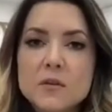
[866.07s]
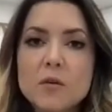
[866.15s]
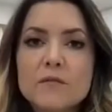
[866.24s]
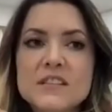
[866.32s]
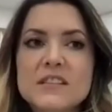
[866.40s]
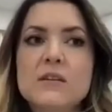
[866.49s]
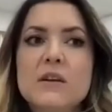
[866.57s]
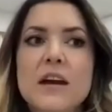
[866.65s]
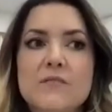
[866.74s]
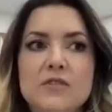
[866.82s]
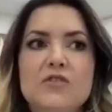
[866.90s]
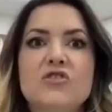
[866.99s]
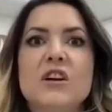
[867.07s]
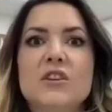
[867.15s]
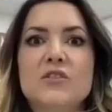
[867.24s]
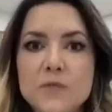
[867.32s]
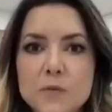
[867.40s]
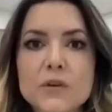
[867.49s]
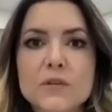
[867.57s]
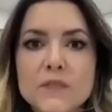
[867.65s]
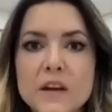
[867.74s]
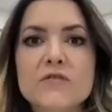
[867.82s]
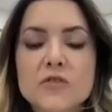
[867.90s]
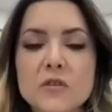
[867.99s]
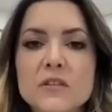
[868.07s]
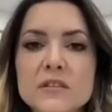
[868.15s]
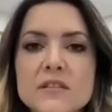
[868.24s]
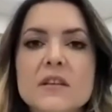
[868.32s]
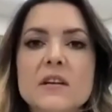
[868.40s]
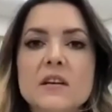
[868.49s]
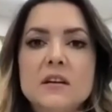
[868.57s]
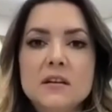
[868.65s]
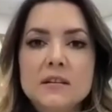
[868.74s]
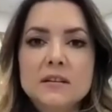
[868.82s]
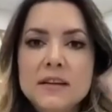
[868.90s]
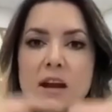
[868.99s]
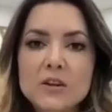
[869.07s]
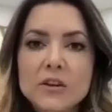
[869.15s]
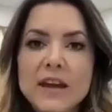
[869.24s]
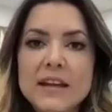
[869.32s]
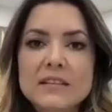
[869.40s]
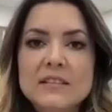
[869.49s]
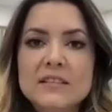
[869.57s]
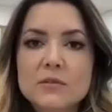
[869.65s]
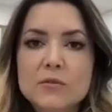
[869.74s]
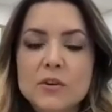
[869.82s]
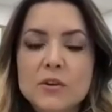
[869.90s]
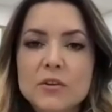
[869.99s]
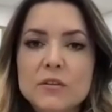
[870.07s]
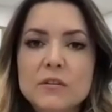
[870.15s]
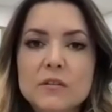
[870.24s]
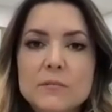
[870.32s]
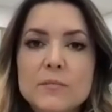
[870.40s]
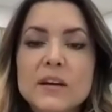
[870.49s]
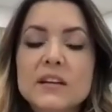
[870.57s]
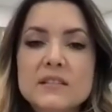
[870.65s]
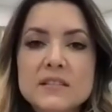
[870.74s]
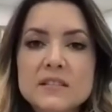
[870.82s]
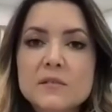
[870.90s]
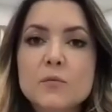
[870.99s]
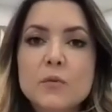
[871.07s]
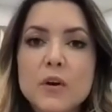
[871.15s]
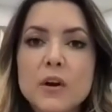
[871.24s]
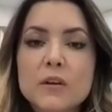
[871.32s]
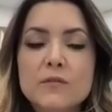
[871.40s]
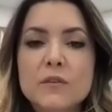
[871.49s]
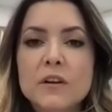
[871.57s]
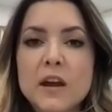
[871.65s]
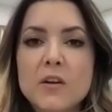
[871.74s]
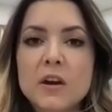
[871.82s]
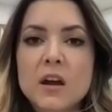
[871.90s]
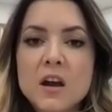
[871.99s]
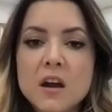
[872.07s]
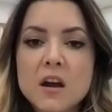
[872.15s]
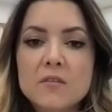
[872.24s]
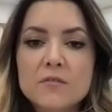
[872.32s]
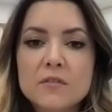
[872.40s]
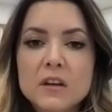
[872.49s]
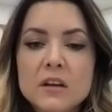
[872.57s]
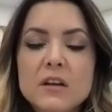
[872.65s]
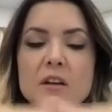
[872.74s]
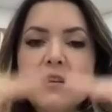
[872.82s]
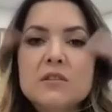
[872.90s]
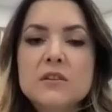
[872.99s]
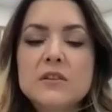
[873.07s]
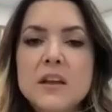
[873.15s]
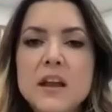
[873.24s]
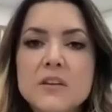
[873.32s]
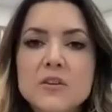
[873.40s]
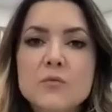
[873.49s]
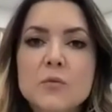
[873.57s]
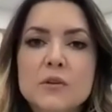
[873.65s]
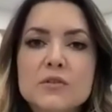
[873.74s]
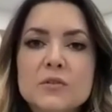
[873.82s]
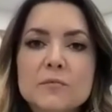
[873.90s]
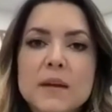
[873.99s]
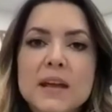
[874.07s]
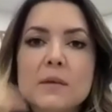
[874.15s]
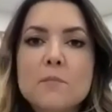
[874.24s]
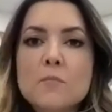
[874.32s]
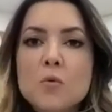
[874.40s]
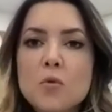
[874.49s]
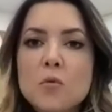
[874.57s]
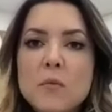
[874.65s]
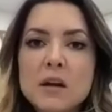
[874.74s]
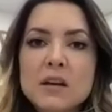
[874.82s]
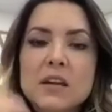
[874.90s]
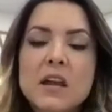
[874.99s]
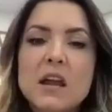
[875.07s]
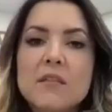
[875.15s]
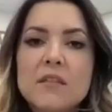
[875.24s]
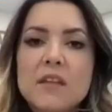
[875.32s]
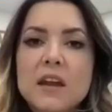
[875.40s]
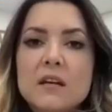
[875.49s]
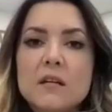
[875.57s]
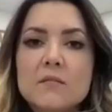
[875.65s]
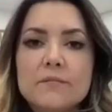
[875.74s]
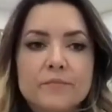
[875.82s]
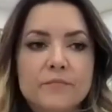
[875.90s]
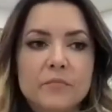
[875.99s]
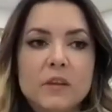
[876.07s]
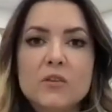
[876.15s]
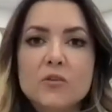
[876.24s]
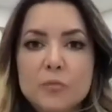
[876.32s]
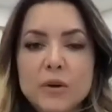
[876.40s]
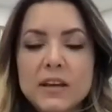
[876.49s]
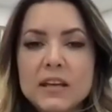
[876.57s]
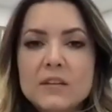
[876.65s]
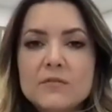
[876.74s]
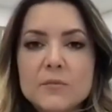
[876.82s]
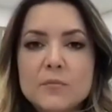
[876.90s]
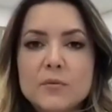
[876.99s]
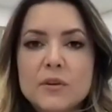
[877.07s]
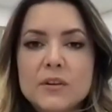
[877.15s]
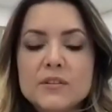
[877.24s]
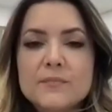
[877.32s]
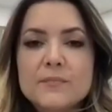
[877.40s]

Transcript: Obviously, you have to charge $45. Now you're at 0, but you still worked for an hour and a half. So now you want to make more money than your break-even point.